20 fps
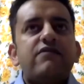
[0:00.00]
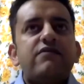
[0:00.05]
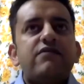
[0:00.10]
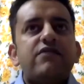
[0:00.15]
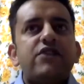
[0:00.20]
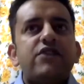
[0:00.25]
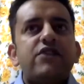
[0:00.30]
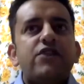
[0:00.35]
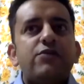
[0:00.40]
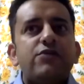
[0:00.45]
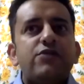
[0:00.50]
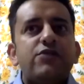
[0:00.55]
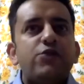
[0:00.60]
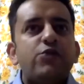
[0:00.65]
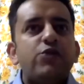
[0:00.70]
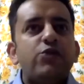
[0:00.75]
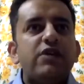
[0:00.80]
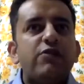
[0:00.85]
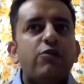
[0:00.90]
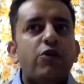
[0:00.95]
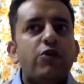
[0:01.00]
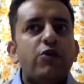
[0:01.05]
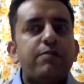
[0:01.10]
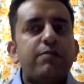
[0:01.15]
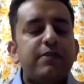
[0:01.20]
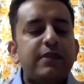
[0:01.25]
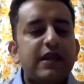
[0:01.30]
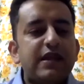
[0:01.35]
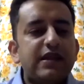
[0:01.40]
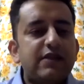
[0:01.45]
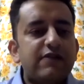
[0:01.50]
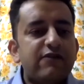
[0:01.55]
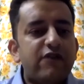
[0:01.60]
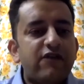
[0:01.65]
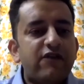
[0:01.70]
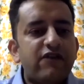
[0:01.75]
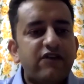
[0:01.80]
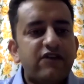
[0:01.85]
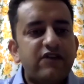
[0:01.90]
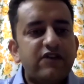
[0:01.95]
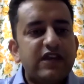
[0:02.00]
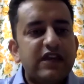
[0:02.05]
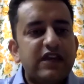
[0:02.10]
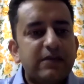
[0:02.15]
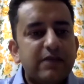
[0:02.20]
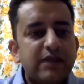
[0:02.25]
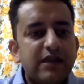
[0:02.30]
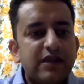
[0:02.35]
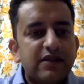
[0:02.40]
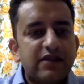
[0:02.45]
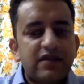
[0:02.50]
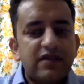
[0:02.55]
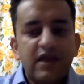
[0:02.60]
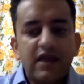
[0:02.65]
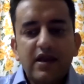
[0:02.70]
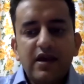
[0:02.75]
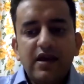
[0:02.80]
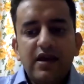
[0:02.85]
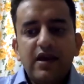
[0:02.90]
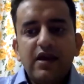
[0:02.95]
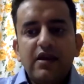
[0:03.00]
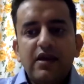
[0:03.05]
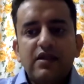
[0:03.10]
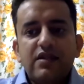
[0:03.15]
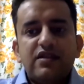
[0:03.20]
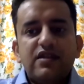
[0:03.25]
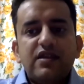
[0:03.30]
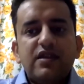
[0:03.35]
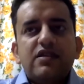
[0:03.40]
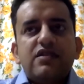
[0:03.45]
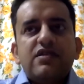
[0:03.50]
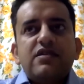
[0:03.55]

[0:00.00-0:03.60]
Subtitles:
you only want to play them for 15 minutes? Is there